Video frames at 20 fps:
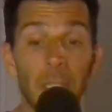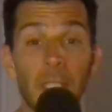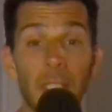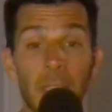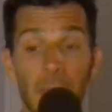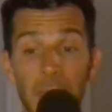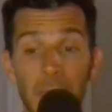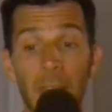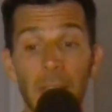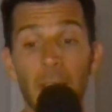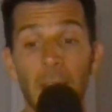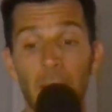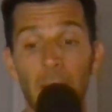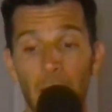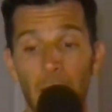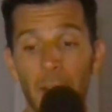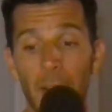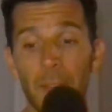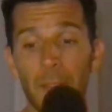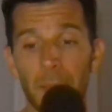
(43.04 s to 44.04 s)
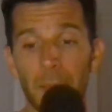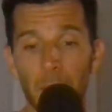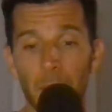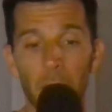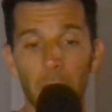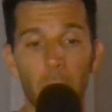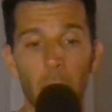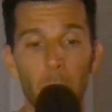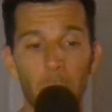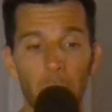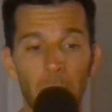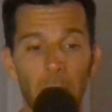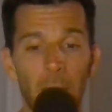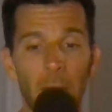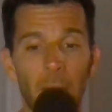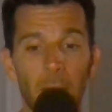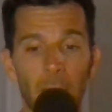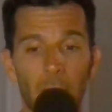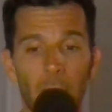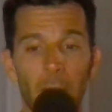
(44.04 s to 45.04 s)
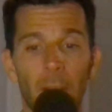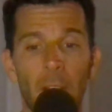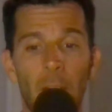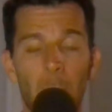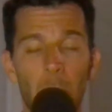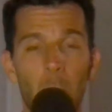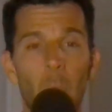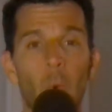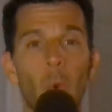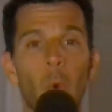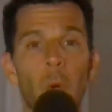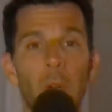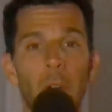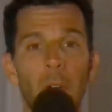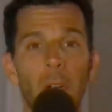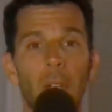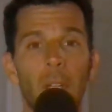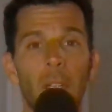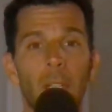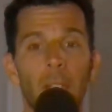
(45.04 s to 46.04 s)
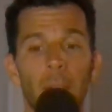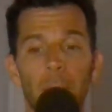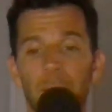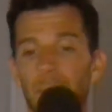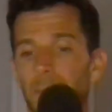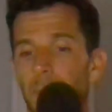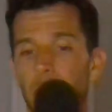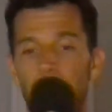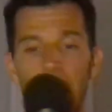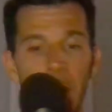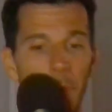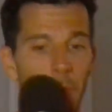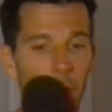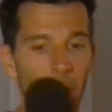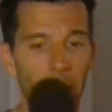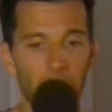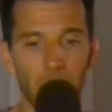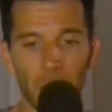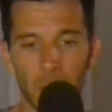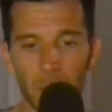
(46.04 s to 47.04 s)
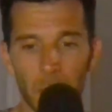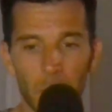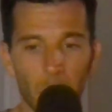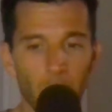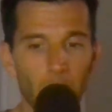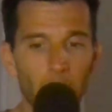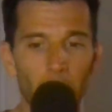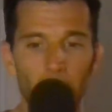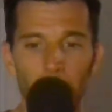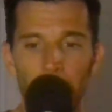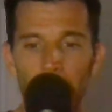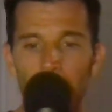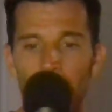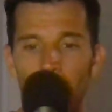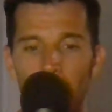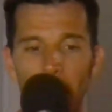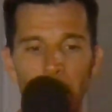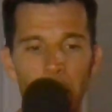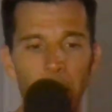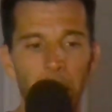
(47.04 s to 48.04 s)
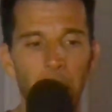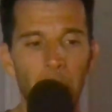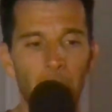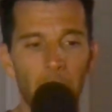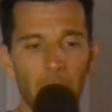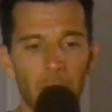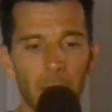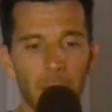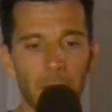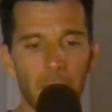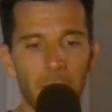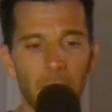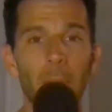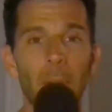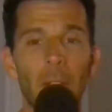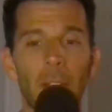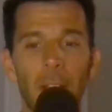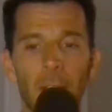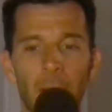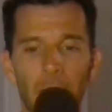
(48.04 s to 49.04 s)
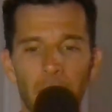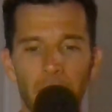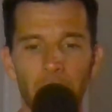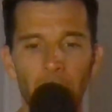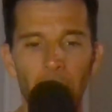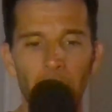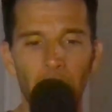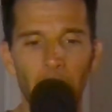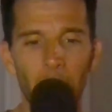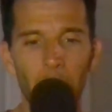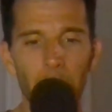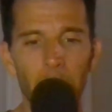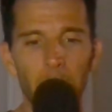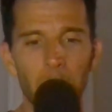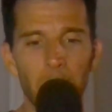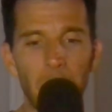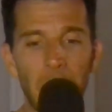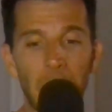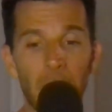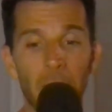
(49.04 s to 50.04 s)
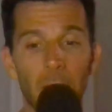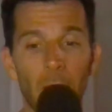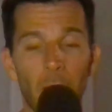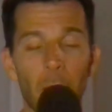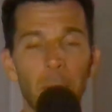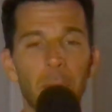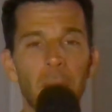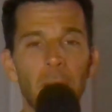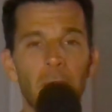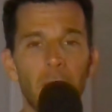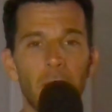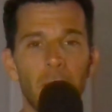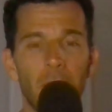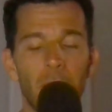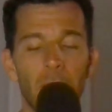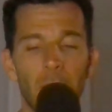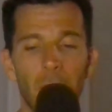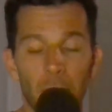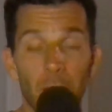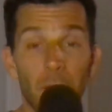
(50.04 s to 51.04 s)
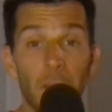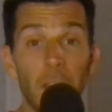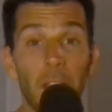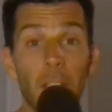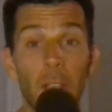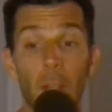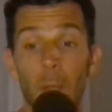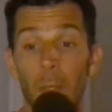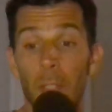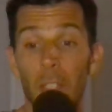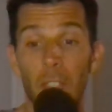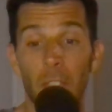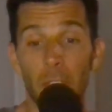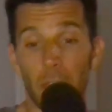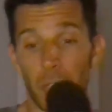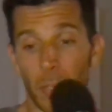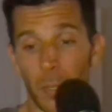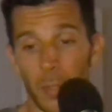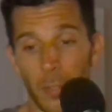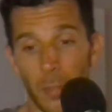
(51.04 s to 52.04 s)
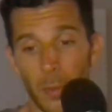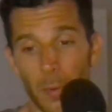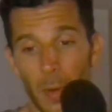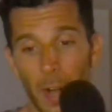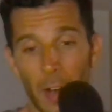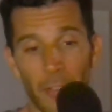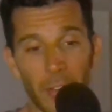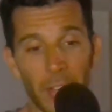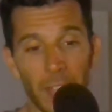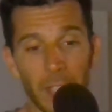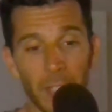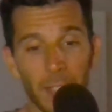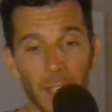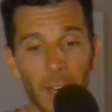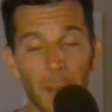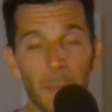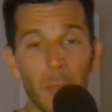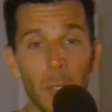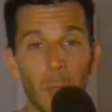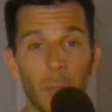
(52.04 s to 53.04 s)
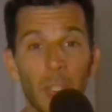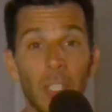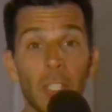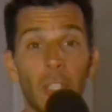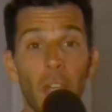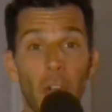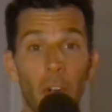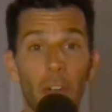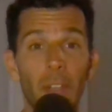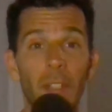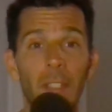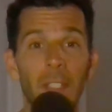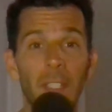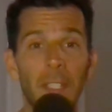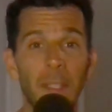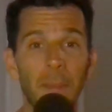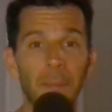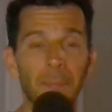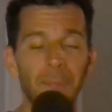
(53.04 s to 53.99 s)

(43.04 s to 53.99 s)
since then, I've accumulated a lot more different tools and art supplies, and I thought I would make an updated video just to show you everything that I'm using currently.